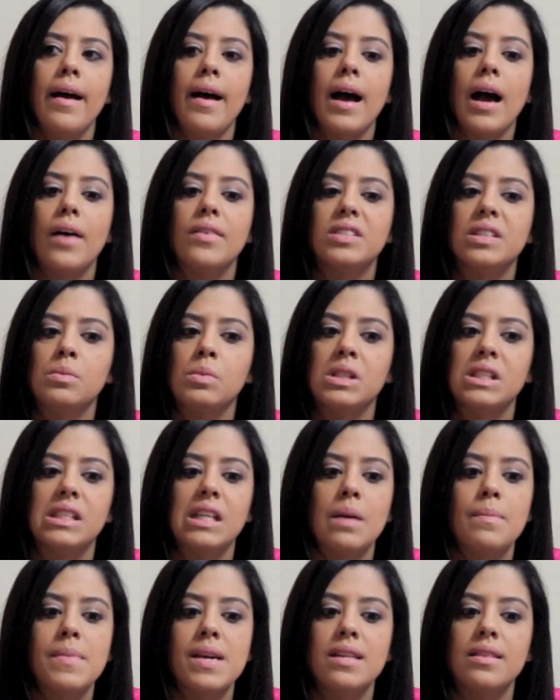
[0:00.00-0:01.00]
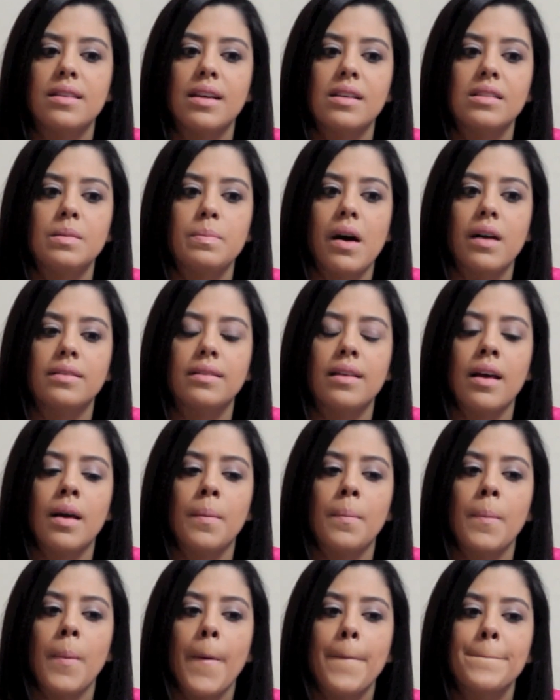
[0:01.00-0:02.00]
have someone say mean things about
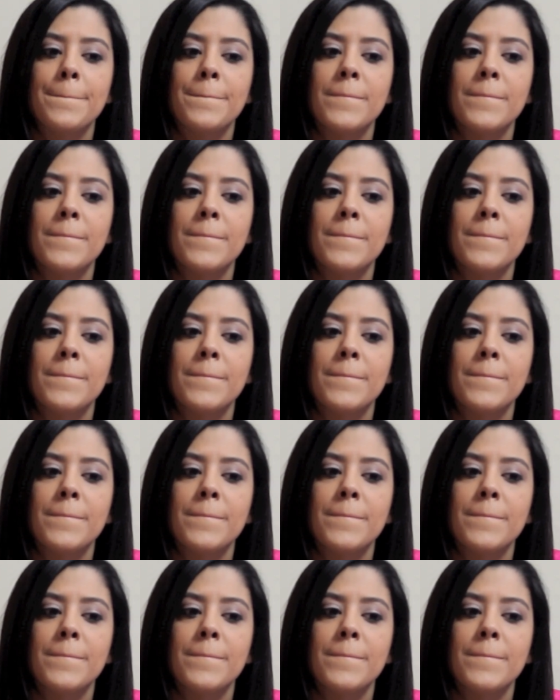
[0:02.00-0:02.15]
them.